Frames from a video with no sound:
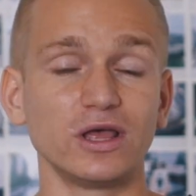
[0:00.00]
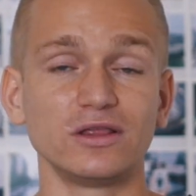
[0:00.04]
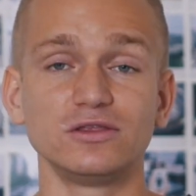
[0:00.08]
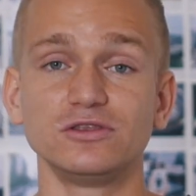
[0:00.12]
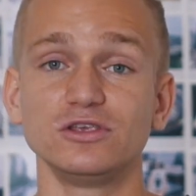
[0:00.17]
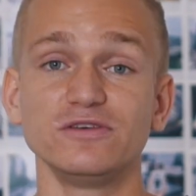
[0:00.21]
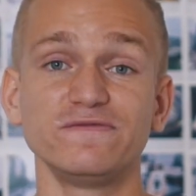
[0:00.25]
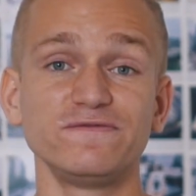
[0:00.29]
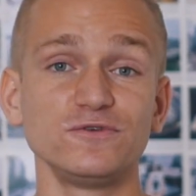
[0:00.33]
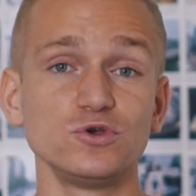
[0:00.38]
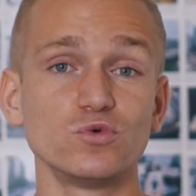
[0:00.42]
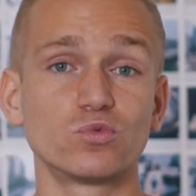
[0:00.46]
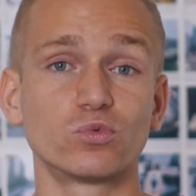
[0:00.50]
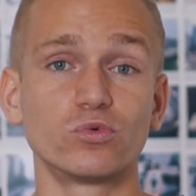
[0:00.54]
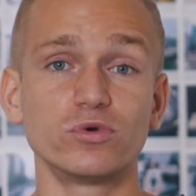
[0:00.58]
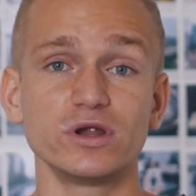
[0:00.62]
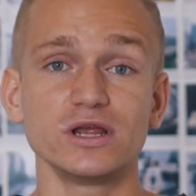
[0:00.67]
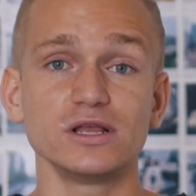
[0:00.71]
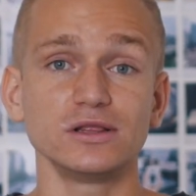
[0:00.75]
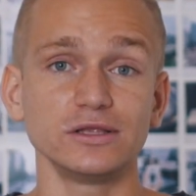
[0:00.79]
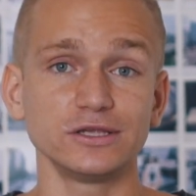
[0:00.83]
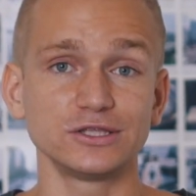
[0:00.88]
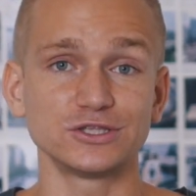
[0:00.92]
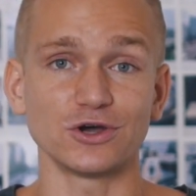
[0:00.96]
And if you
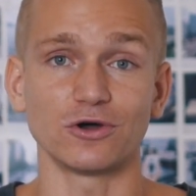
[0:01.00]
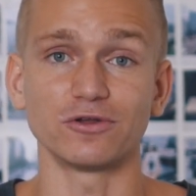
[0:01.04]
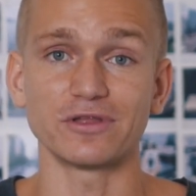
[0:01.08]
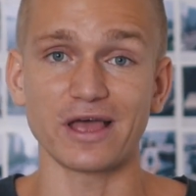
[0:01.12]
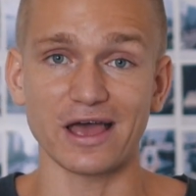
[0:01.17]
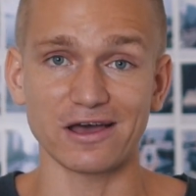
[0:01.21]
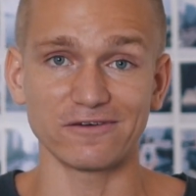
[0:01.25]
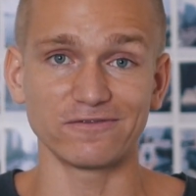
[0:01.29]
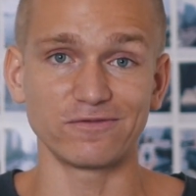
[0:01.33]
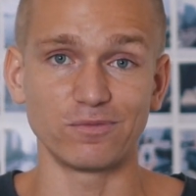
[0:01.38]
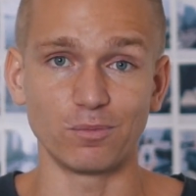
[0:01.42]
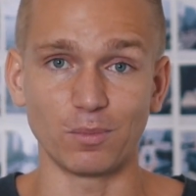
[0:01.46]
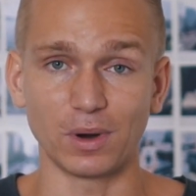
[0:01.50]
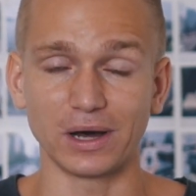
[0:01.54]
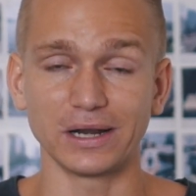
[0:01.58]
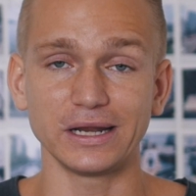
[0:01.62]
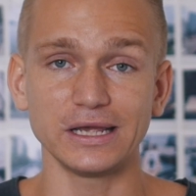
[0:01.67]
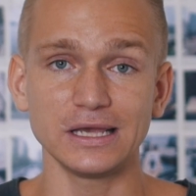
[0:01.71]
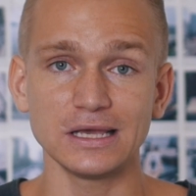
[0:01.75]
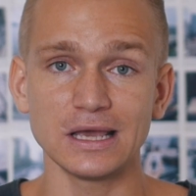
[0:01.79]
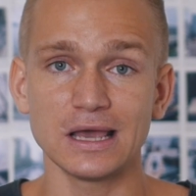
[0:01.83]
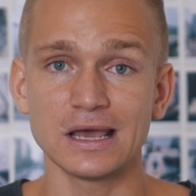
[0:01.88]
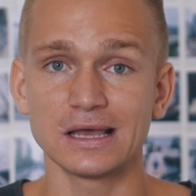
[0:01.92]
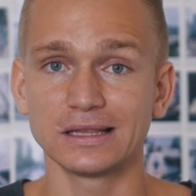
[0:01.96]
really don't have
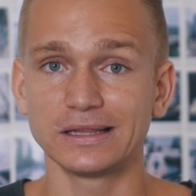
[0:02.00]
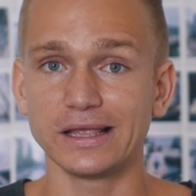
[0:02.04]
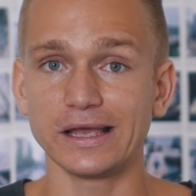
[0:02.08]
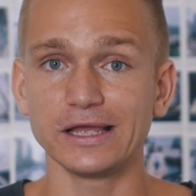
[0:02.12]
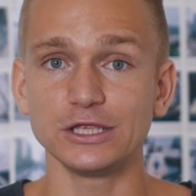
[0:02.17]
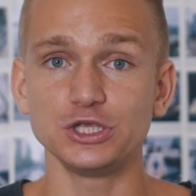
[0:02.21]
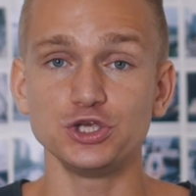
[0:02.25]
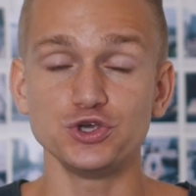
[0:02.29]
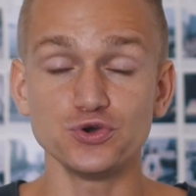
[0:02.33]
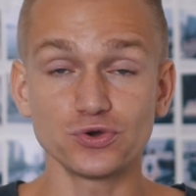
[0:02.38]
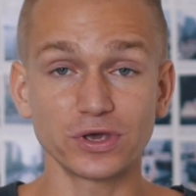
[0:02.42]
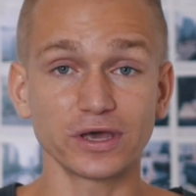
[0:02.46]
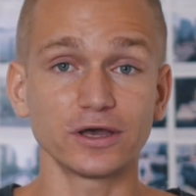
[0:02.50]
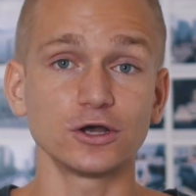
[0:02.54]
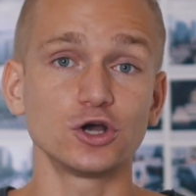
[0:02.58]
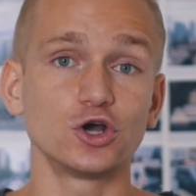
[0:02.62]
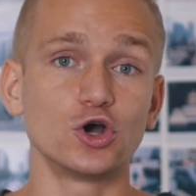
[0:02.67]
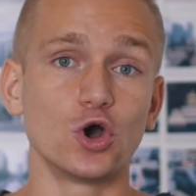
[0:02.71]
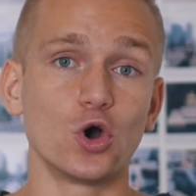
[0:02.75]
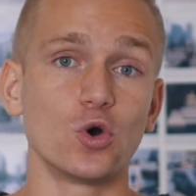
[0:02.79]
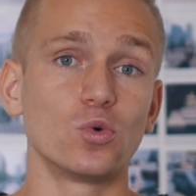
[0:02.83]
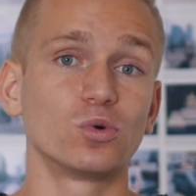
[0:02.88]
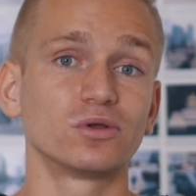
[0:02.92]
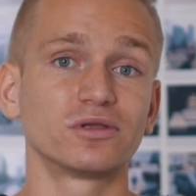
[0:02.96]
money, then you
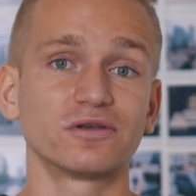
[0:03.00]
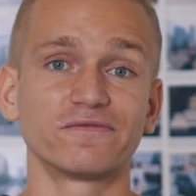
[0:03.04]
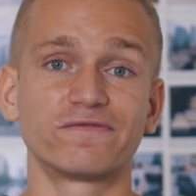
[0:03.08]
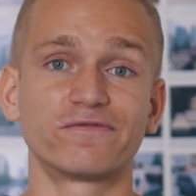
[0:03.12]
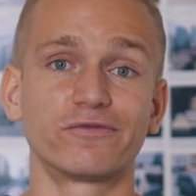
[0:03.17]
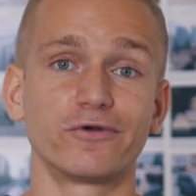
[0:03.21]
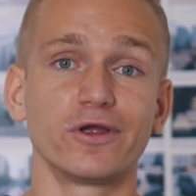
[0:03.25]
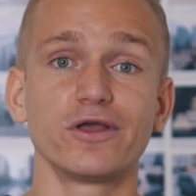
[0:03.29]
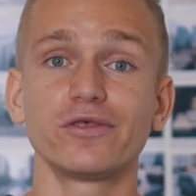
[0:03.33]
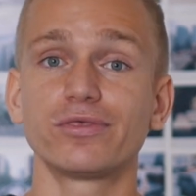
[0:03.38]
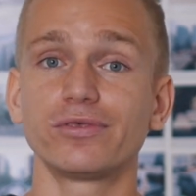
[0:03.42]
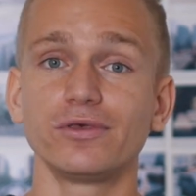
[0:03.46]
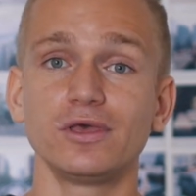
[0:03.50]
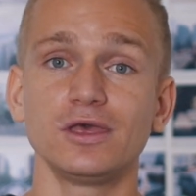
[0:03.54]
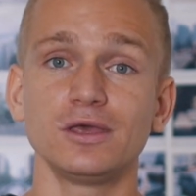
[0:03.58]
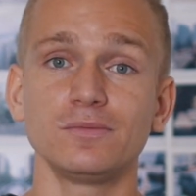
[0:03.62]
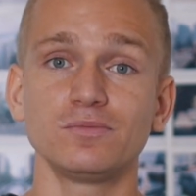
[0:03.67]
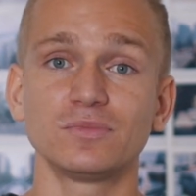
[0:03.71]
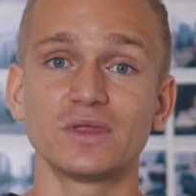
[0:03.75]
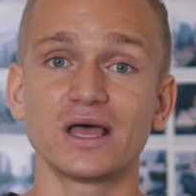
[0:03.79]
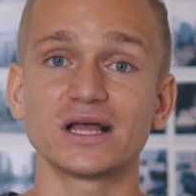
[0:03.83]
can go with a free theme.